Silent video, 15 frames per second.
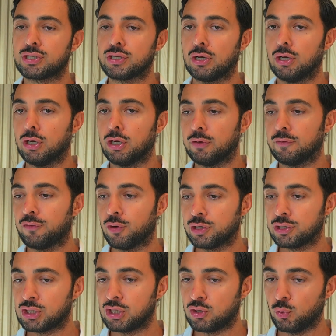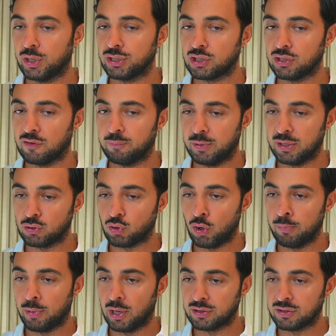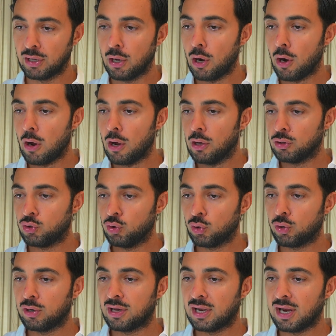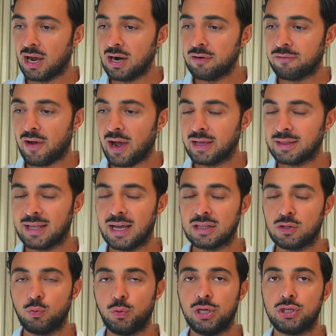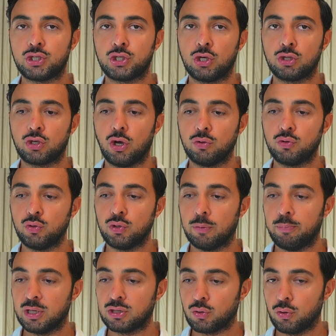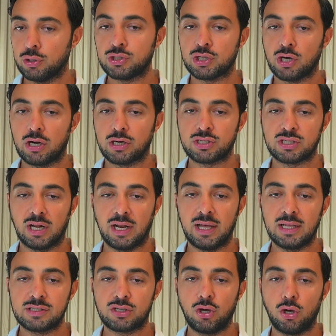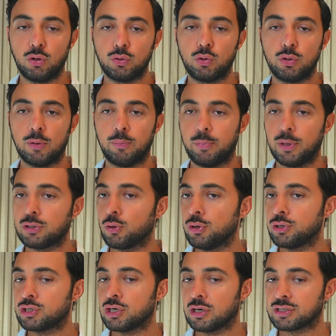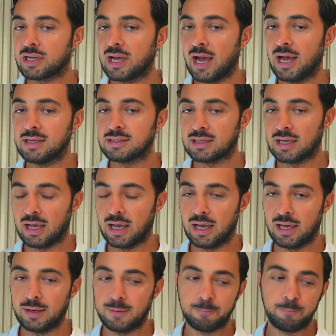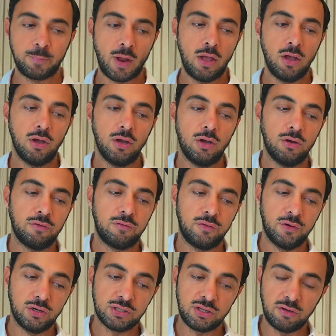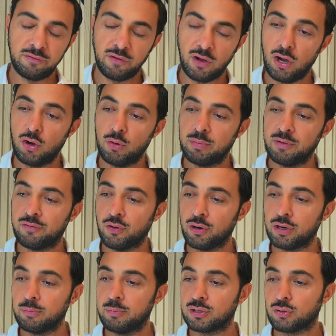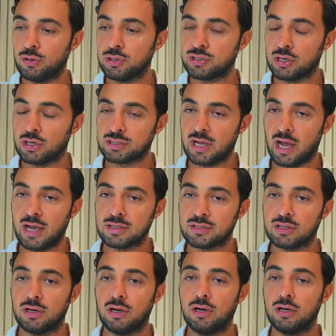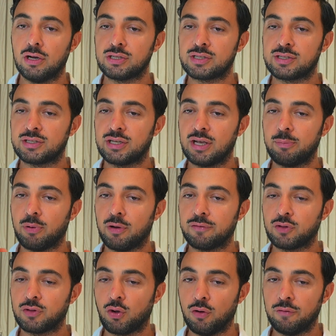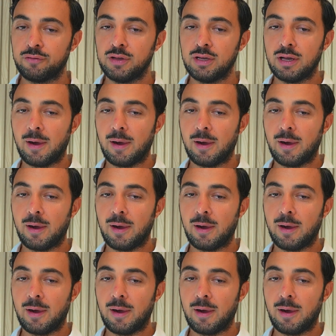for the situation of Bitcoin. But to clarify that, we should go to the Bitcoin charts. Let's go to the Bitcoin charts, guys. And first of all, before the Bitcoin charts, guys, a sip of the coffee.